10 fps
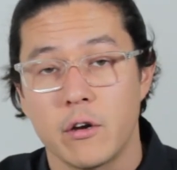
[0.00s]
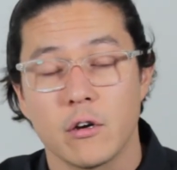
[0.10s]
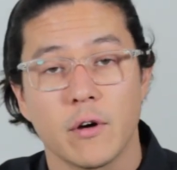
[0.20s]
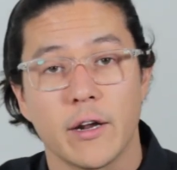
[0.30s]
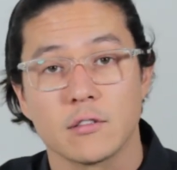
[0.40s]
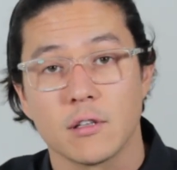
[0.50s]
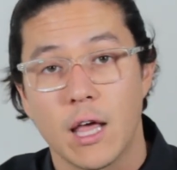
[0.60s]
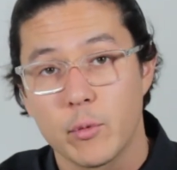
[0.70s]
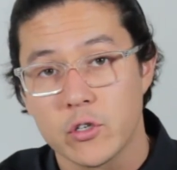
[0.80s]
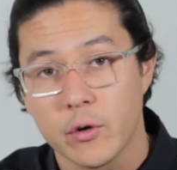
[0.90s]
Underwriters
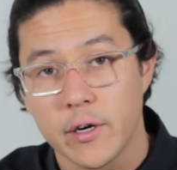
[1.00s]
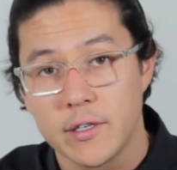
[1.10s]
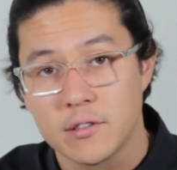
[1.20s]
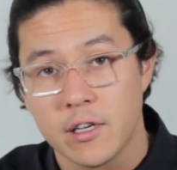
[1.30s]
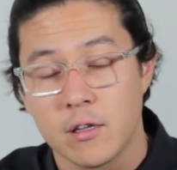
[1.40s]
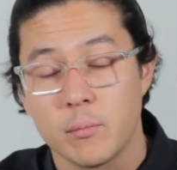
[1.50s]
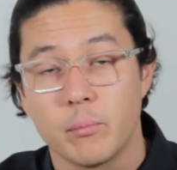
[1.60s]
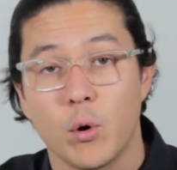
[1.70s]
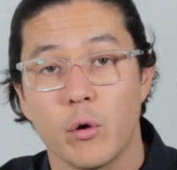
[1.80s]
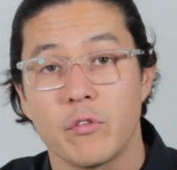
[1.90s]
Laboratories in
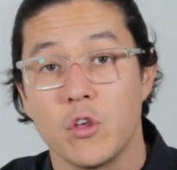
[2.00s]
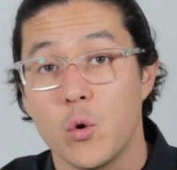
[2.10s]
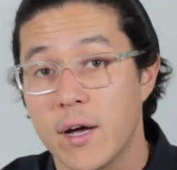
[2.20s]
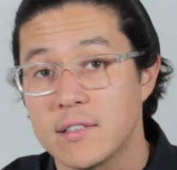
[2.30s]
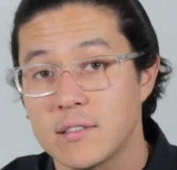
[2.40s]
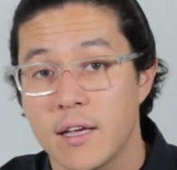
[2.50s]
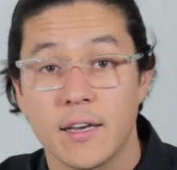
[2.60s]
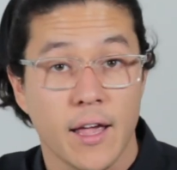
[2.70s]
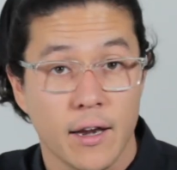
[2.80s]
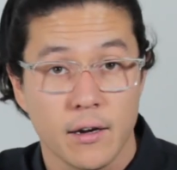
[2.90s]
both US
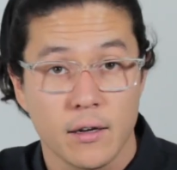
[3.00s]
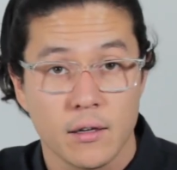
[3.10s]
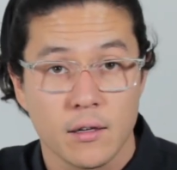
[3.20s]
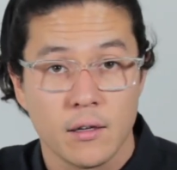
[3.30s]
and Canada.